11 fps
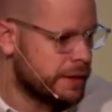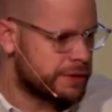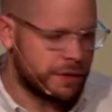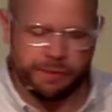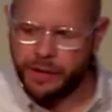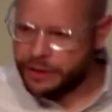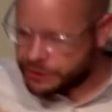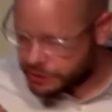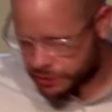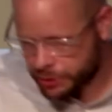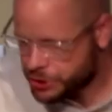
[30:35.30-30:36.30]
suffer
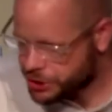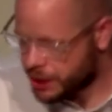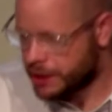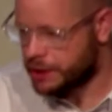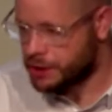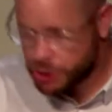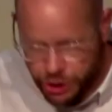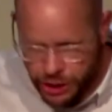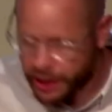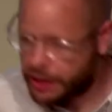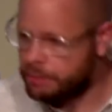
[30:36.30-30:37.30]
excruciating
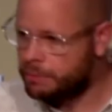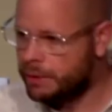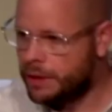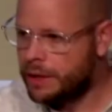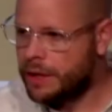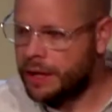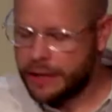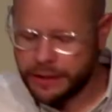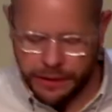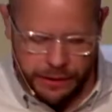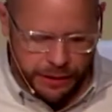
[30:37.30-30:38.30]
shame,
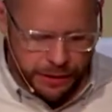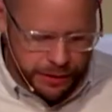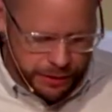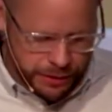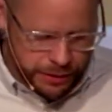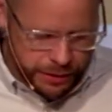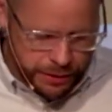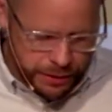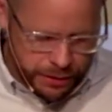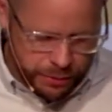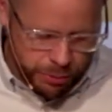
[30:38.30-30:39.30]
and he
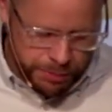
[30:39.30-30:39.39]
will